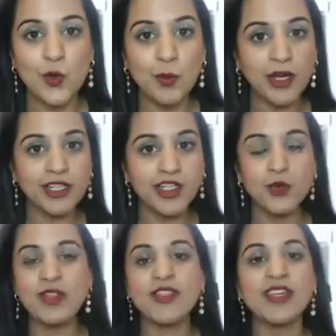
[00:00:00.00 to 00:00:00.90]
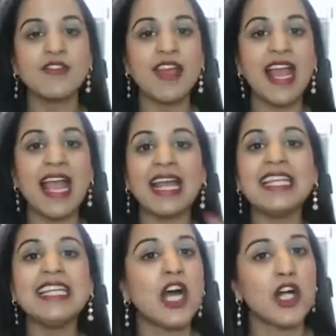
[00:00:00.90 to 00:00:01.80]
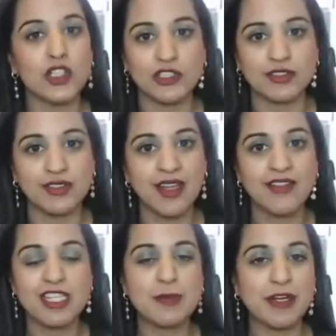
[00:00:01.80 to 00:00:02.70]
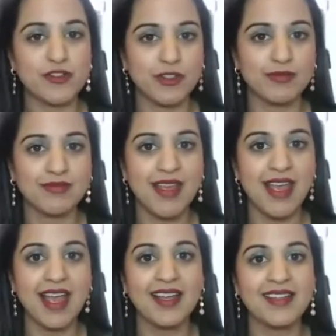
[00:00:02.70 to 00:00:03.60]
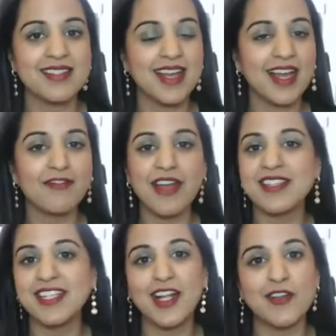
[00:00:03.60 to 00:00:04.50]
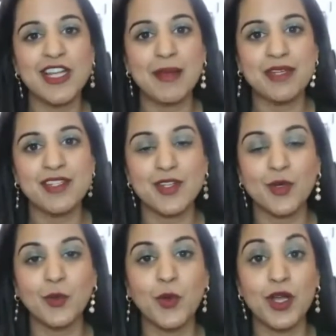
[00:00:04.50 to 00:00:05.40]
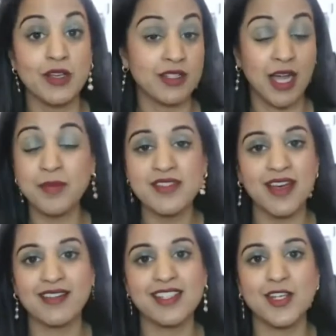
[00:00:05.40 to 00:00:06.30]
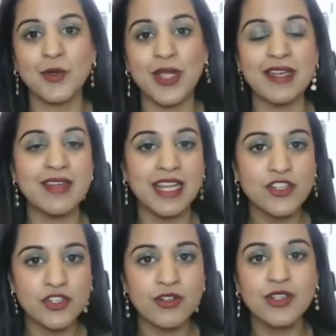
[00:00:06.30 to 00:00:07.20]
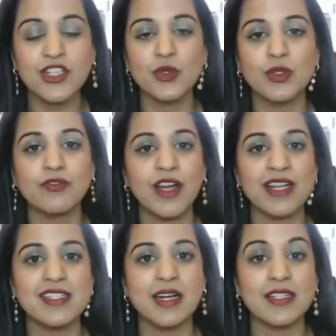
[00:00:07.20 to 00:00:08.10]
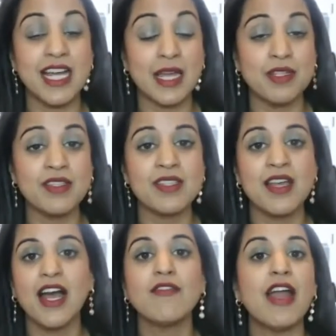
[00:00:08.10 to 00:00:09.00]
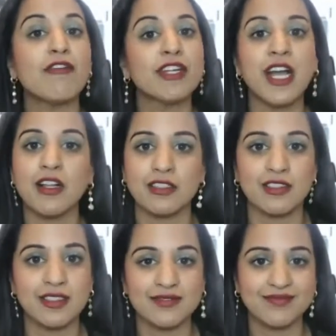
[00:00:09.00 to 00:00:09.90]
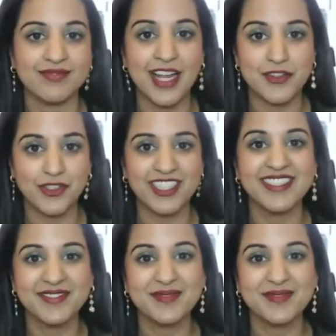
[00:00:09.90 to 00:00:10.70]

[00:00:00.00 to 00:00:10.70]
Mark, you can think of any color in the spectrum, and a fancy colored diamond comes in that. So in nature, you will find diamonds of every color, naturally.